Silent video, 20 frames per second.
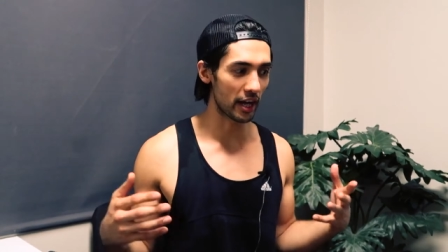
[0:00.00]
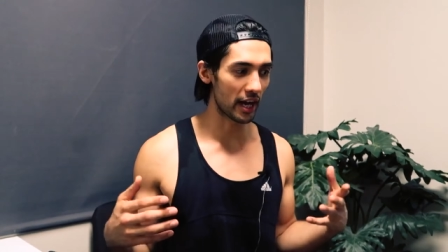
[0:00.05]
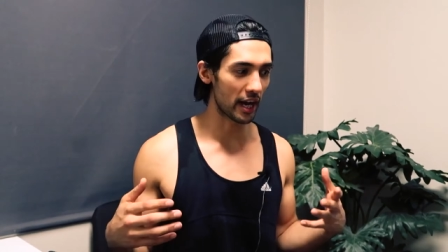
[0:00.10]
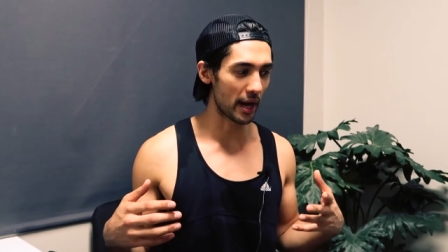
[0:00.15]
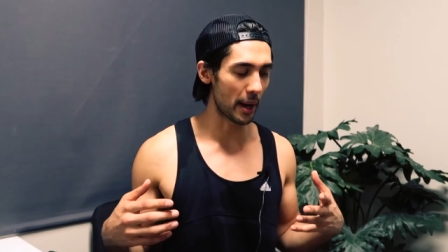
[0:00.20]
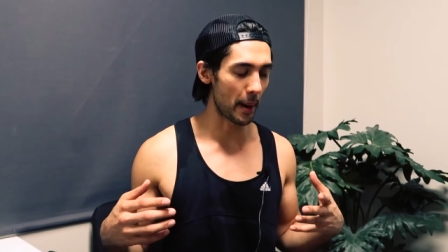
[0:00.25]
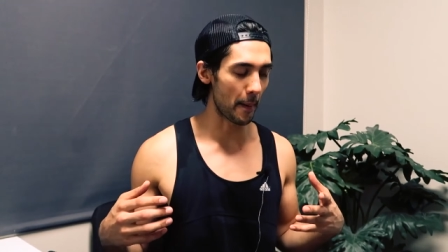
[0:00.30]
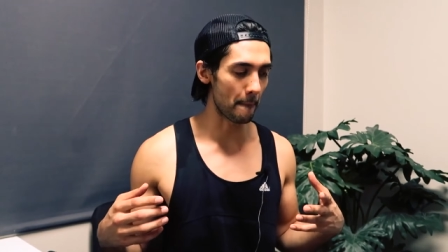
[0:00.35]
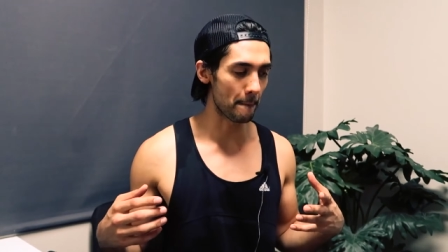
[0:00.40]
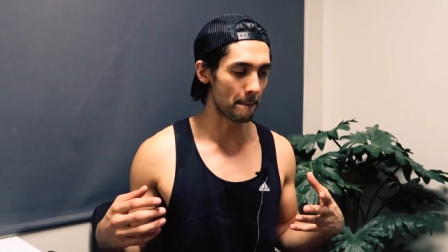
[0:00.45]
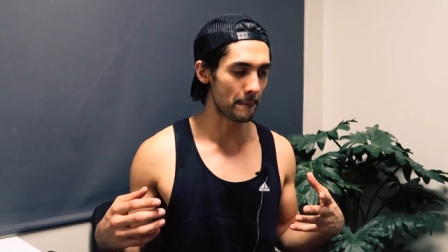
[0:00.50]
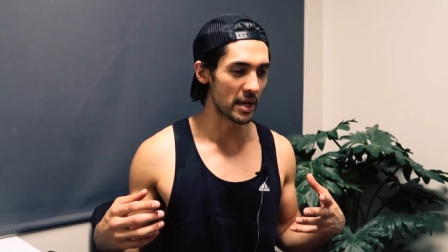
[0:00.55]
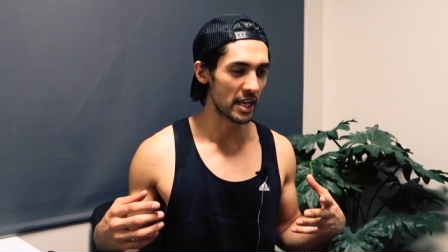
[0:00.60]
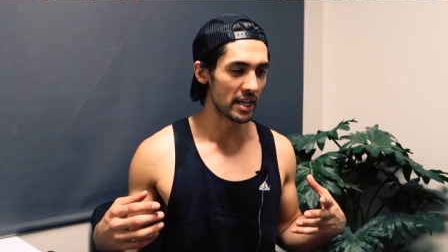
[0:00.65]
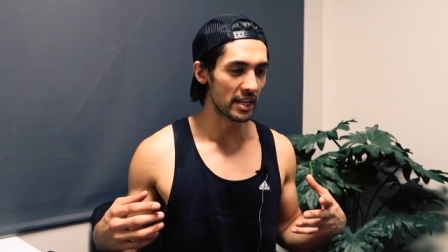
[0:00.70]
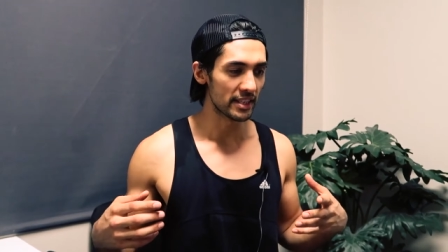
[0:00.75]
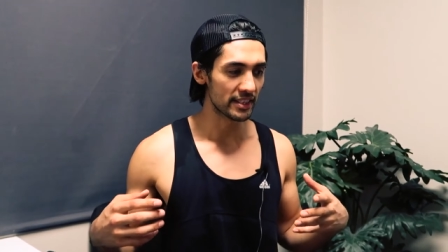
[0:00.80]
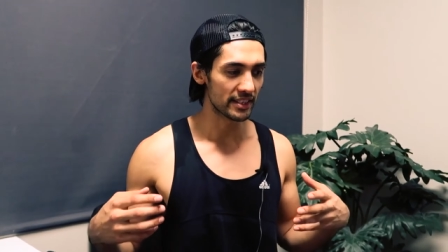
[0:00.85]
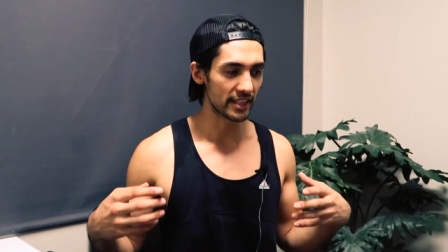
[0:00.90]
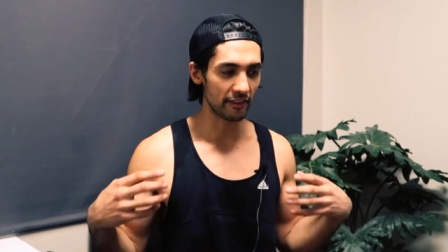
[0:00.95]
Um,
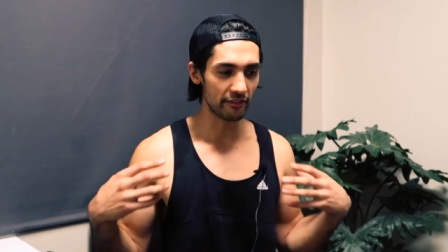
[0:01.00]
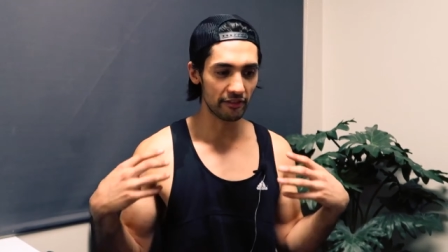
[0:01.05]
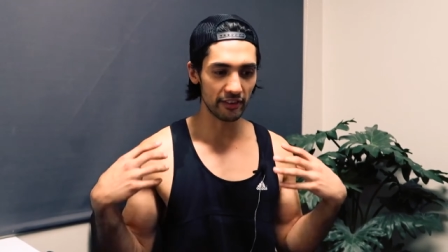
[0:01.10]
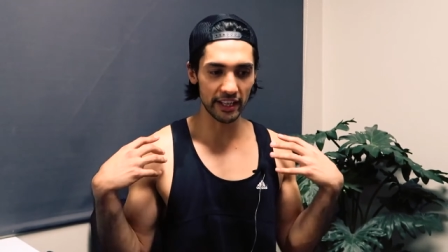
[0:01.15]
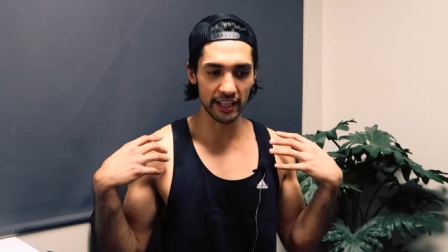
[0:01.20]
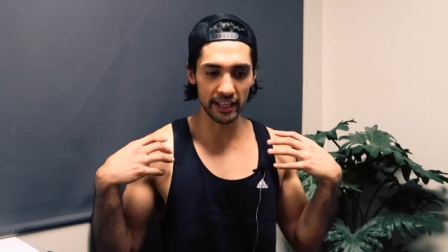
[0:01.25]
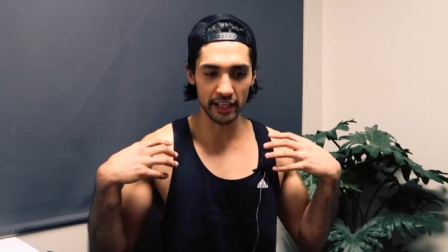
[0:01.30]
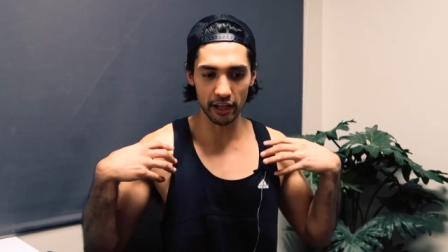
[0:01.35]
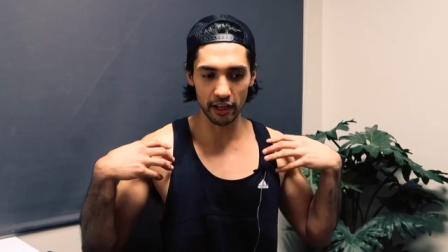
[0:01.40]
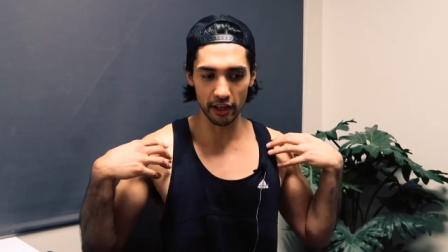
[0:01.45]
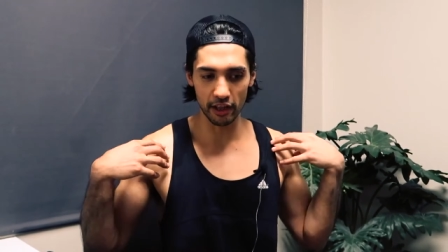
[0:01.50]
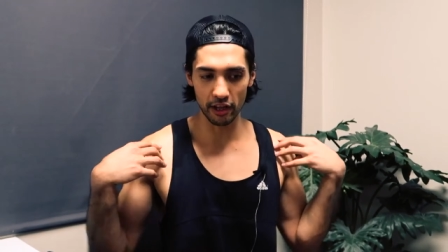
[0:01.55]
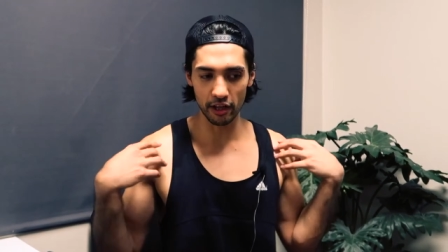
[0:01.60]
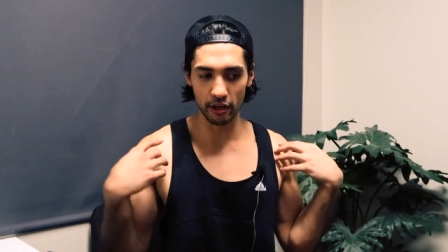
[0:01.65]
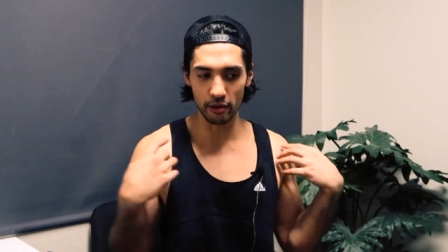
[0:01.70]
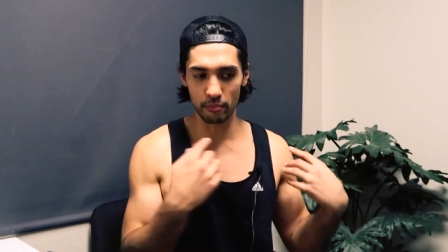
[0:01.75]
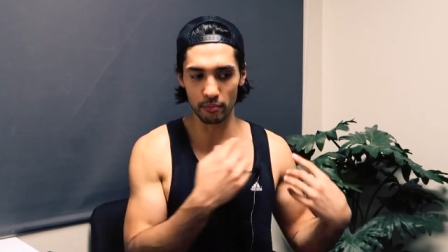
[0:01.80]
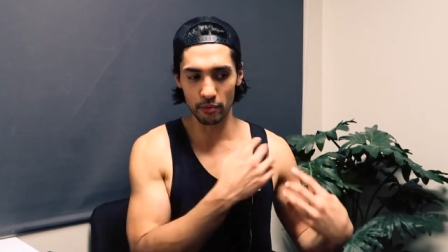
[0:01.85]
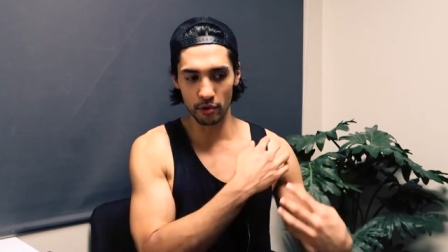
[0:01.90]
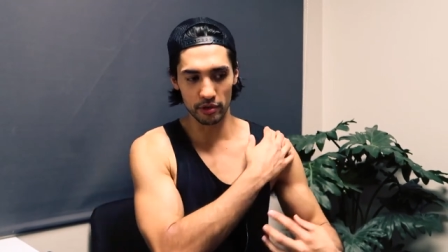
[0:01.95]
definitely a
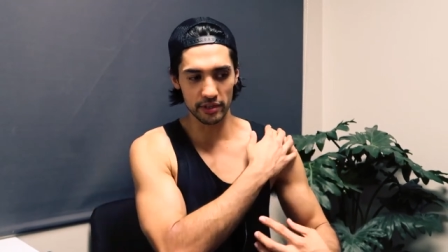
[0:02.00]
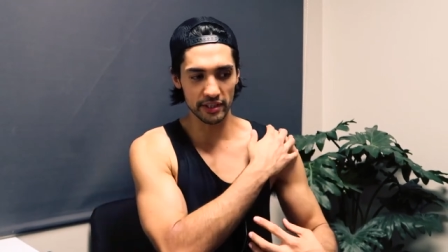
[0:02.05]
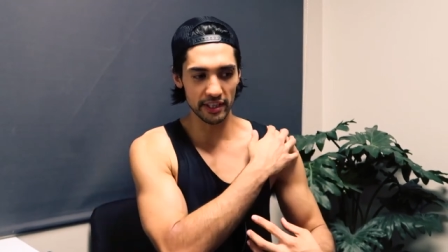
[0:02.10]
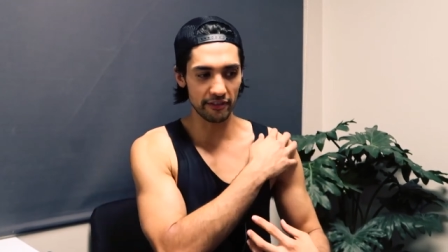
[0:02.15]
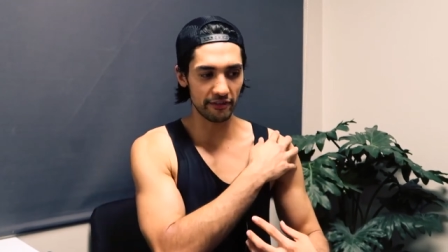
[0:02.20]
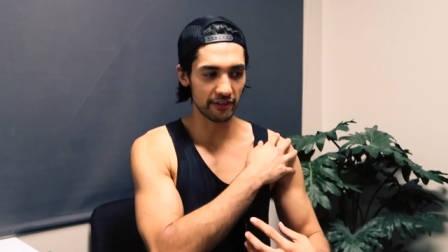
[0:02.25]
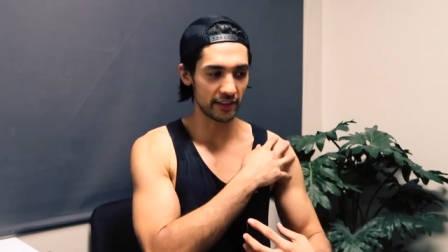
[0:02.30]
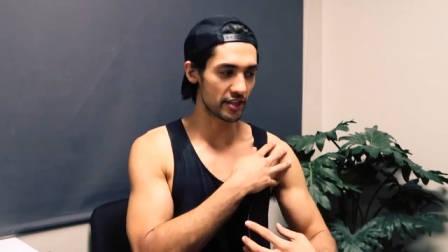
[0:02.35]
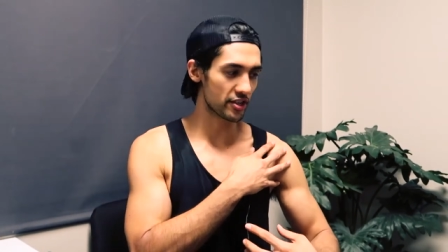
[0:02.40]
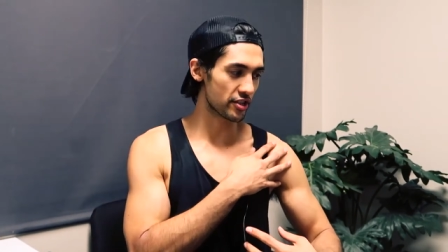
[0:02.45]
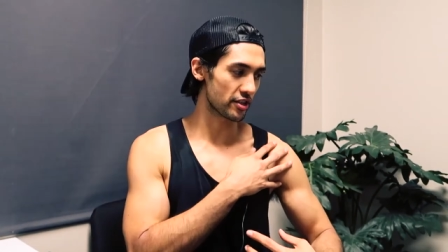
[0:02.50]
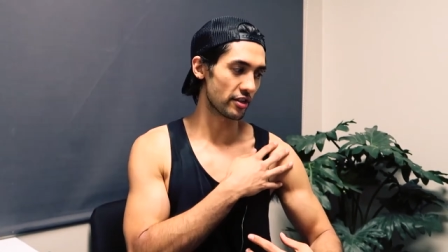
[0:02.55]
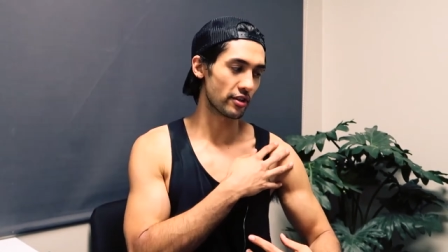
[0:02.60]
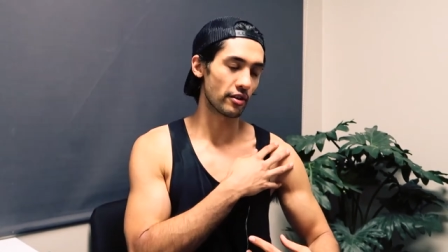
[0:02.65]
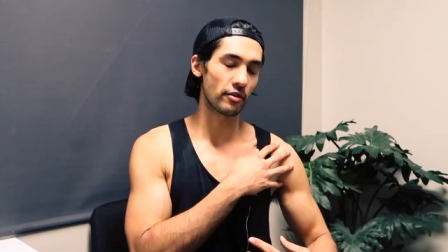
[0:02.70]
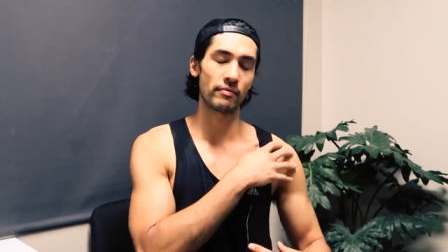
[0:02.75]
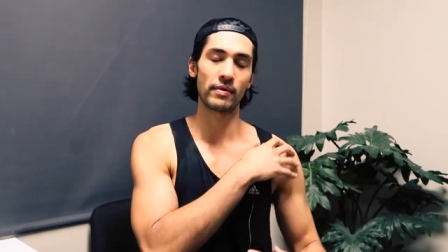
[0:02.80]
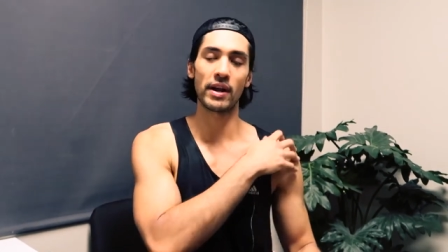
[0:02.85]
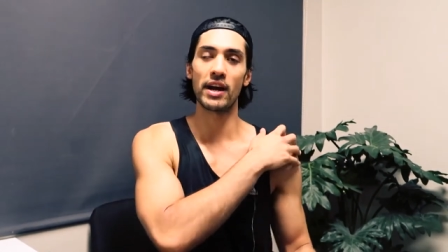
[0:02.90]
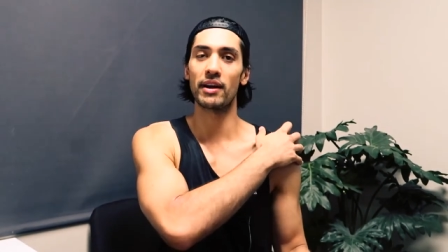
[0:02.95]
lot more definition
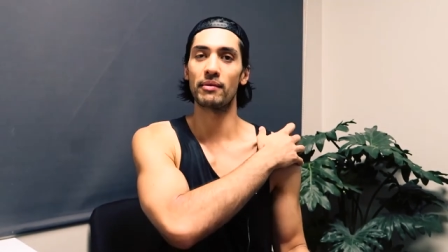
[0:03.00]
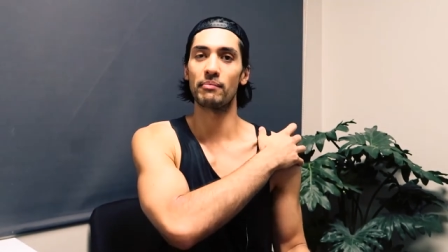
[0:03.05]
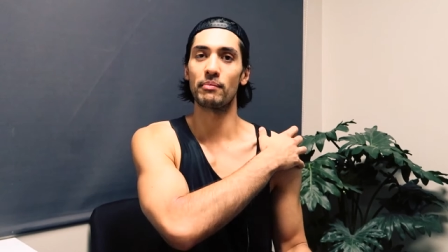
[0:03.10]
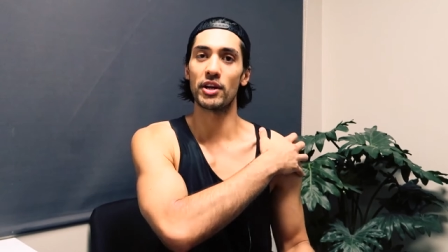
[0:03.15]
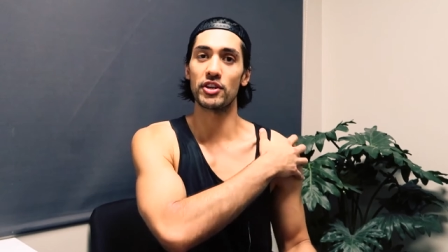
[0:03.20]
around